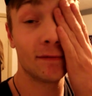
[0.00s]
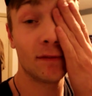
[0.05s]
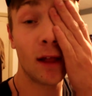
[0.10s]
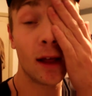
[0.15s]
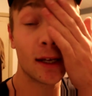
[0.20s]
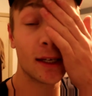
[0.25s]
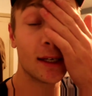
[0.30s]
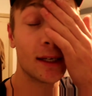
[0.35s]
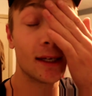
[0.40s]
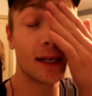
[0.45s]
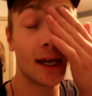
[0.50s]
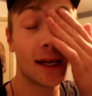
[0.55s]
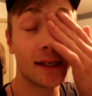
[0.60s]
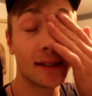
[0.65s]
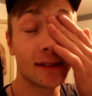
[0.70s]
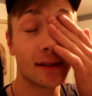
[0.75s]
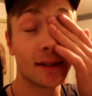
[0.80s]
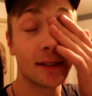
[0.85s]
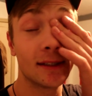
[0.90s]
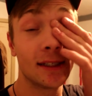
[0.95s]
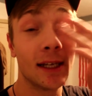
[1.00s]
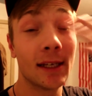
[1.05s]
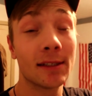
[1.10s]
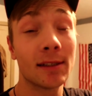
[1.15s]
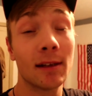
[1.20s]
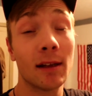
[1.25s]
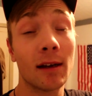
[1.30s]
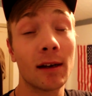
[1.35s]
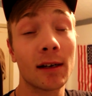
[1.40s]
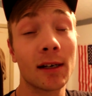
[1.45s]
Vlogging guys on a
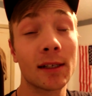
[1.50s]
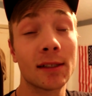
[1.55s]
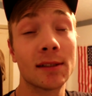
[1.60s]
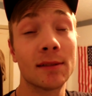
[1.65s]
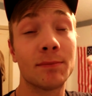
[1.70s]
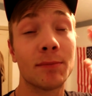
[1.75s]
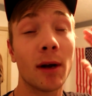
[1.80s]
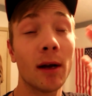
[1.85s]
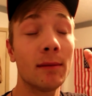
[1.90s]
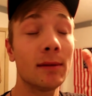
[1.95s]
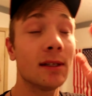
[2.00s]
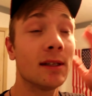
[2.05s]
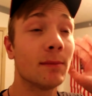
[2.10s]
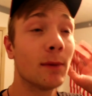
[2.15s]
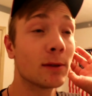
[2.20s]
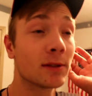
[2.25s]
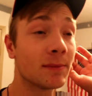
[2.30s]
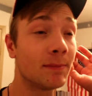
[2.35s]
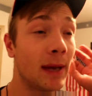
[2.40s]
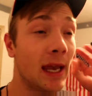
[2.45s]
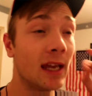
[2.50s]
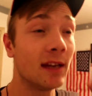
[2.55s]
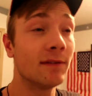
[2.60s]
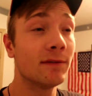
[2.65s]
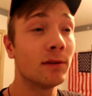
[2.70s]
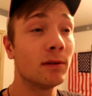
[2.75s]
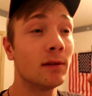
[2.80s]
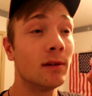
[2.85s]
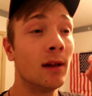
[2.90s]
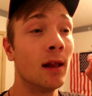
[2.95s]
DSLR is probably the most
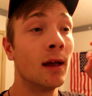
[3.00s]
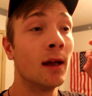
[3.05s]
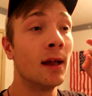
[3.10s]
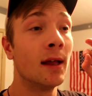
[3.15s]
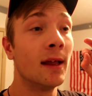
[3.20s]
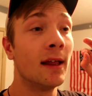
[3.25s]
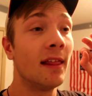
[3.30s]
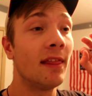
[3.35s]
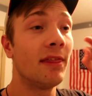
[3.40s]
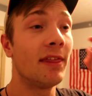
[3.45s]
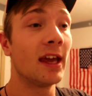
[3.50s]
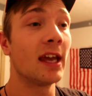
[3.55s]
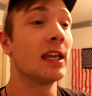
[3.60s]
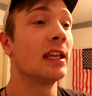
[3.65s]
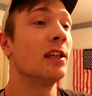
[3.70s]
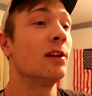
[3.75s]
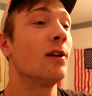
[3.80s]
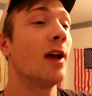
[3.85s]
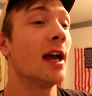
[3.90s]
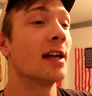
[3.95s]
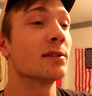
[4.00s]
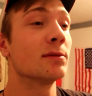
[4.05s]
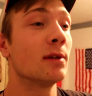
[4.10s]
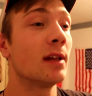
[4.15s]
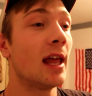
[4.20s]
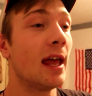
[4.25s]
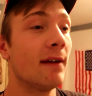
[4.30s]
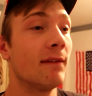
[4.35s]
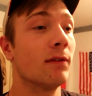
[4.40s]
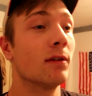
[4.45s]
painful thing you guys
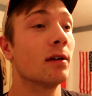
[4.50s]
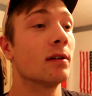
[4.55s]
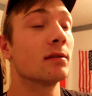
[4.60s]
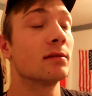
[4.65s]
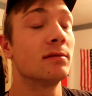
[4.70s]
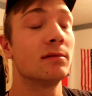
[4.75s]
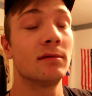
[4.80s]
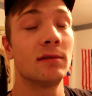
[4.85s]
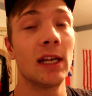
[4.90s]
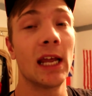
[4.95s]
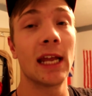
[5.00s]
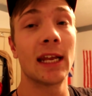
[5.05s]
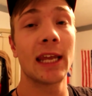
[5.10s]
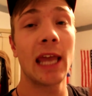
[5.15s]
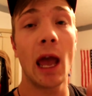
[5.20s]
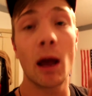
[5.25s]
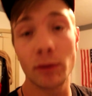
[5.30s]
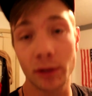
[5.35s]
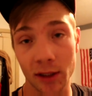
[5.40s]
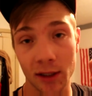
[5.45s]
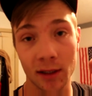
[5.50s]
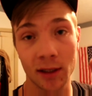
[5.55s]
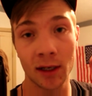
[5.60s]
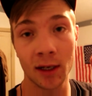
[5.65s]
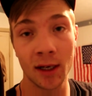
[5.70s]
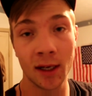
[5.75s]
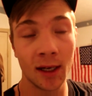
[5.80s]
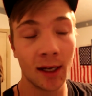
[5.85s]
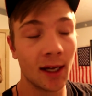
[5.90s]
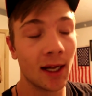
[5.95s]
will ever encounter
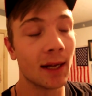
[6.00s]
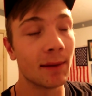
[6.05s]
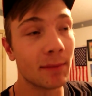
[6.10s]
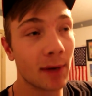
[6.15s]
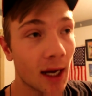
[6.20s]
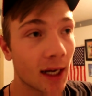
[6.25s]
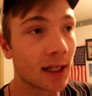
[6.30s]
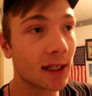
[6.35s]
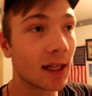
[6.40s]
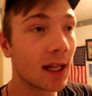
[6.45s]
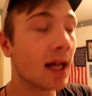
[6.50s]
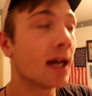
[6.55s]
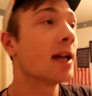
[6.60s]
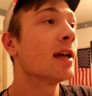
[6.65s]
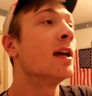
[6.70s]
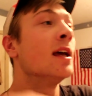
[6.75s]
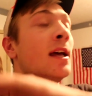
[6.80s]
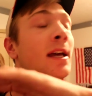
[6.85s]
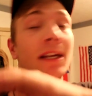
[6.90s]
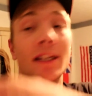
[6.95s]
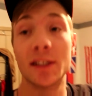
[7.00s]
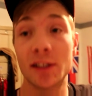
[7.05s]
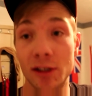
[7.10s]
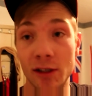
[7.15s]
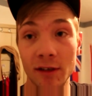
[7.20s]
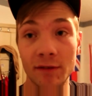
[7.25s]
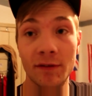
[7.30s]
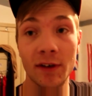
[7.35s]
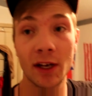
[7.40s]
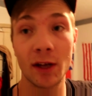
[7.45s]
not gonna lie, it's
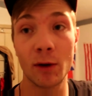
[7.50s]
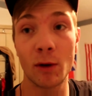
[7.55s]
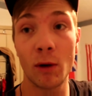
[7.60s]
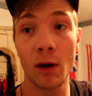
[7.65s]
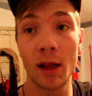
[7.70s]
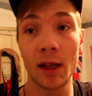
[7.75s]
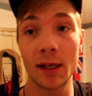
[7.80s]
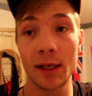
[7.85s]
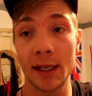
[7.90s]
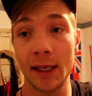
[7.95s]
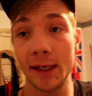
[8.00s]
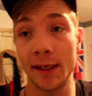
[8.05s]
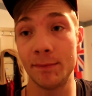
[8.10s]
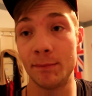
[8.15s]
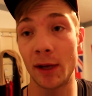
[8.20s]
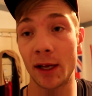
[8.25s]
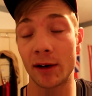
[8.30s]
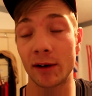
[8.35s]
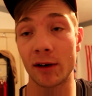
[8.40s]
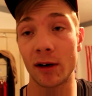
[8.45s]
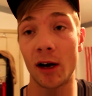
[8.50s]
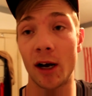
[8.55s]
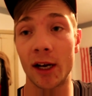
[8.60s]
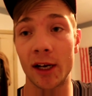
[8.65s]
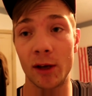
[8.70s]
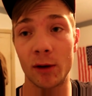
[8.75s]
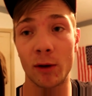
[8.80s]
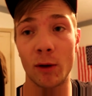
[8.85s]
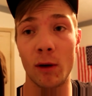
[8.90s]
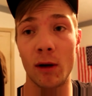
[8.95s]
good video quality, better
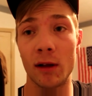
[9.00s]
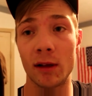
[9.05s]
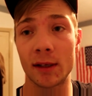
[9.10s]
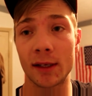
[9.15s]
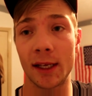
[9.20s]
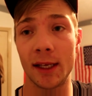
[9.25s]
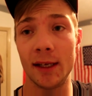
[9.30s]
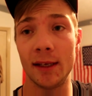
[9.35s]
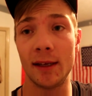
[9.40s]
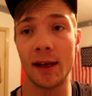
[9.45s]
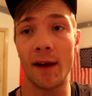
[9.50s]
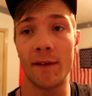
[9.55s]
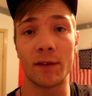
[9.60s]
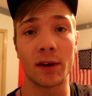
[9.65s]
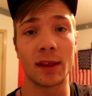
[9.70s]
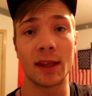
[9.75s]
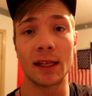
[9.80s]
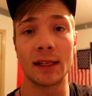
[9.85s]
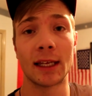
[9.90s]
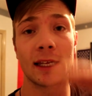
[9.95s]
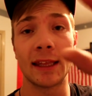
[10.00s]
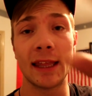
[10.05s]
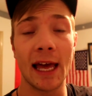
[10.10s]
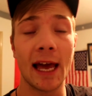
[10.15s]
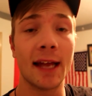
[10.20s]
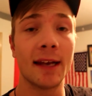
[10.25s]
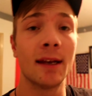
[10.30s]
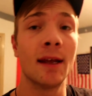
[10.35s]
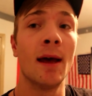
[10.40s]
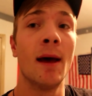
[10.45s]
audio quality, everything like
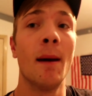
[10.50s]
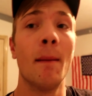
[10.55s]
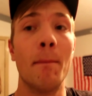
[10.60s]
that.